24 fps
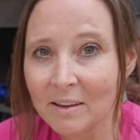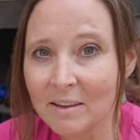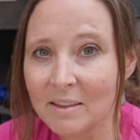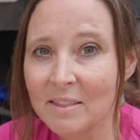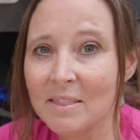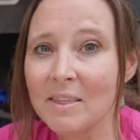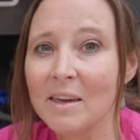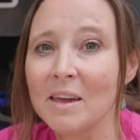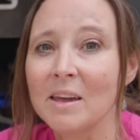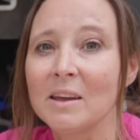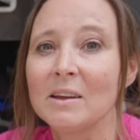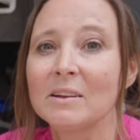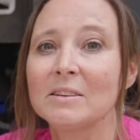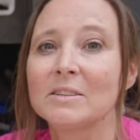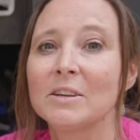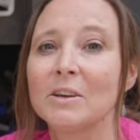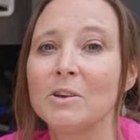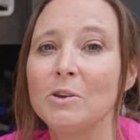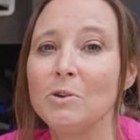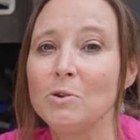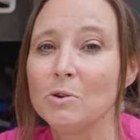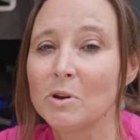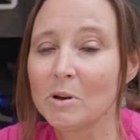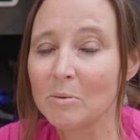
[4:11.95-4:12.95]
that
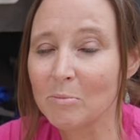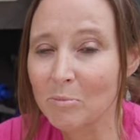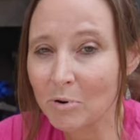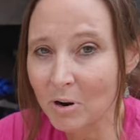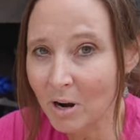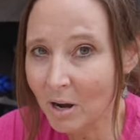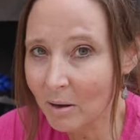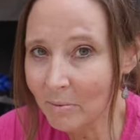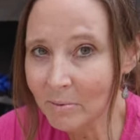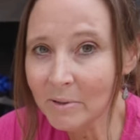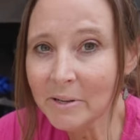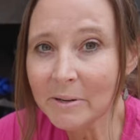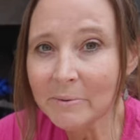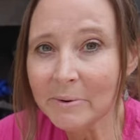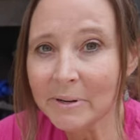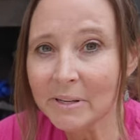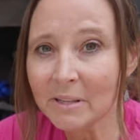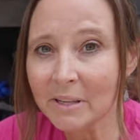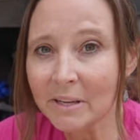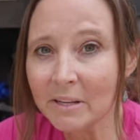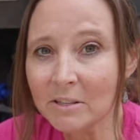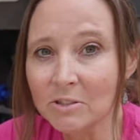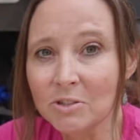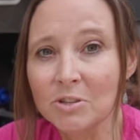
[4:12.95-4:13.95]
you can probably
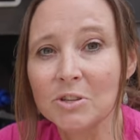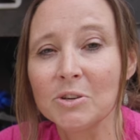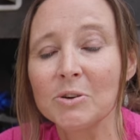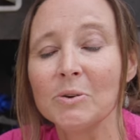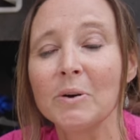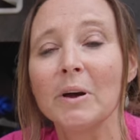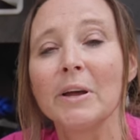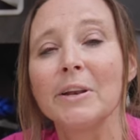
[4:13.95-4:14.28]
relate to.